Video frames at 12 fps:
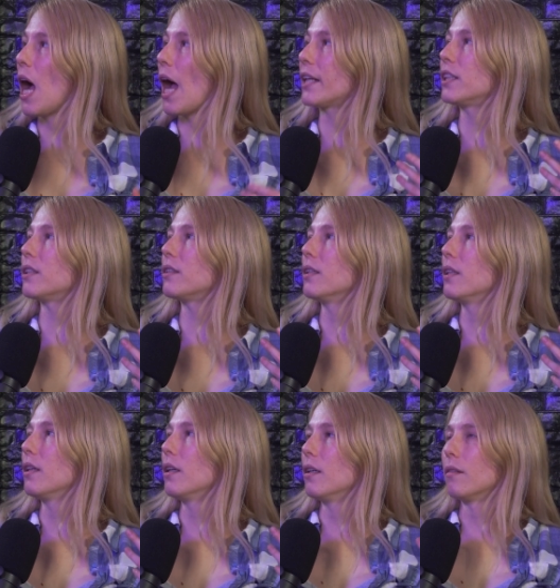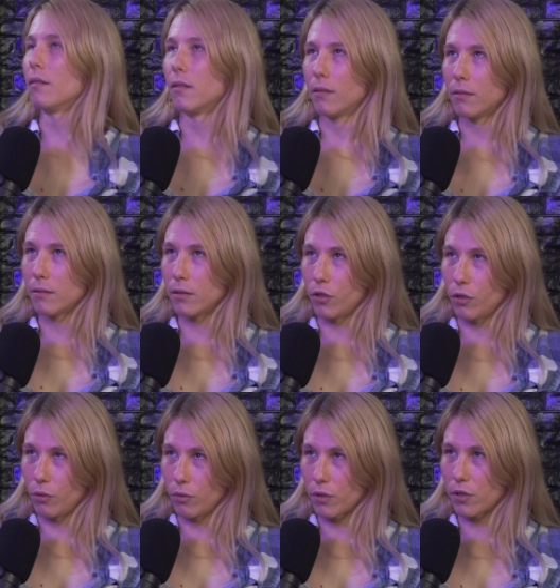I can
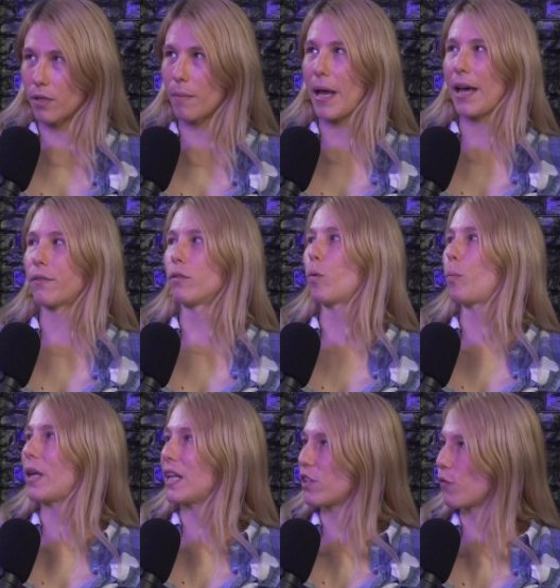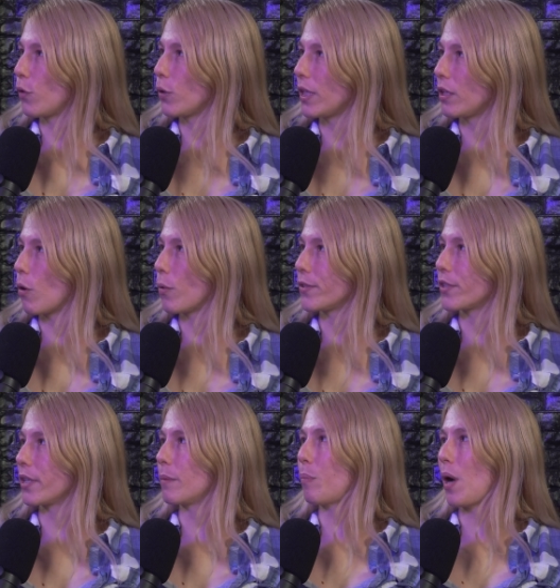use the bathroom peacefully. No one's
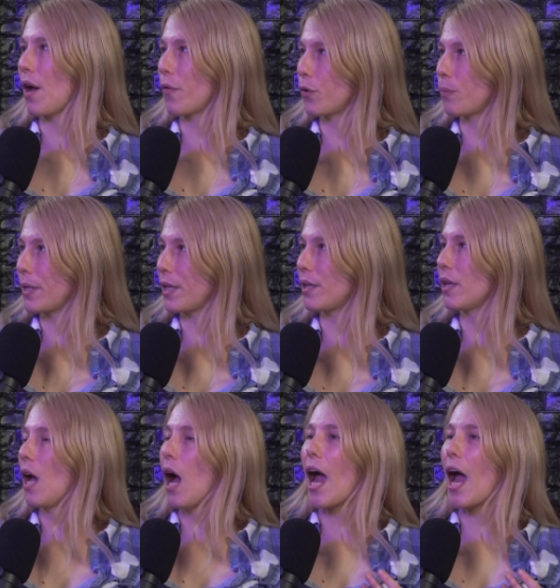going to bother me.